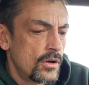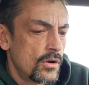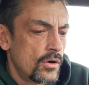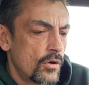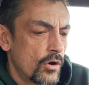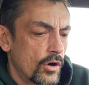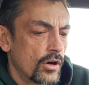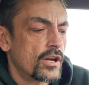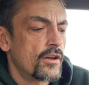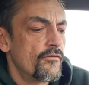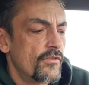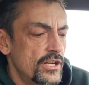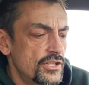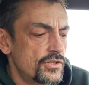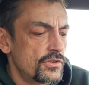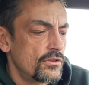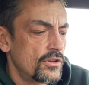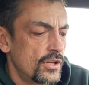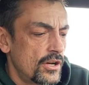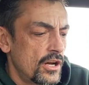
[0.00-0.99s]
or
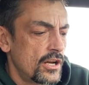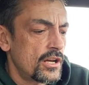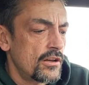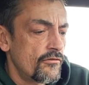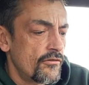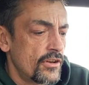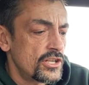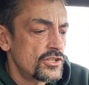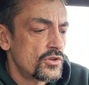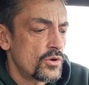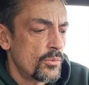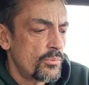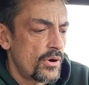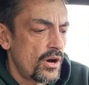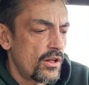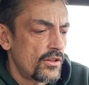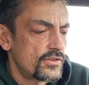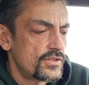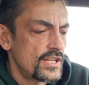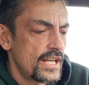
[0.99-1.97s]
conventional and unconventional
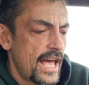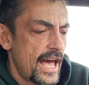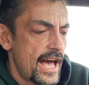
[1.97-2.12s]
policy